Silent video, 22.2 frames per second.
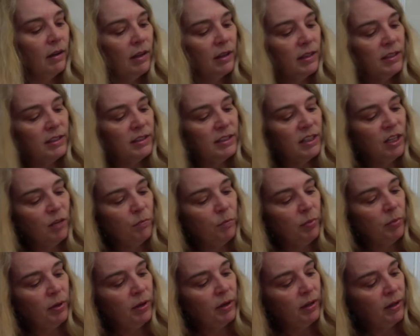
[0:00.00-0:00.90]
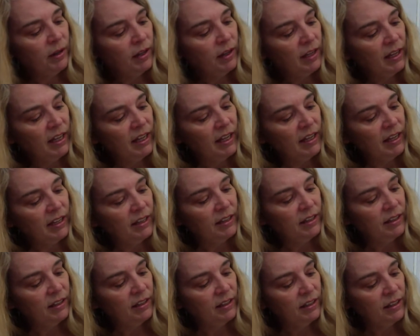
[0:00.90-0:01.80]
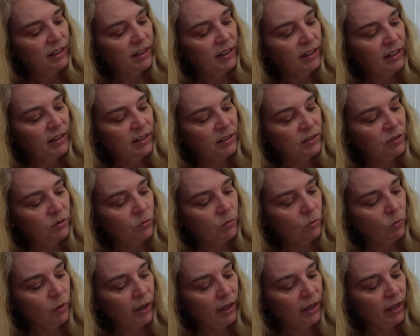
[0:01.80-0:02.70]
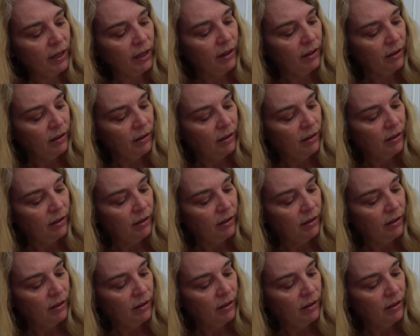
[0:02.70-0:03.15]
Zip hid his wig.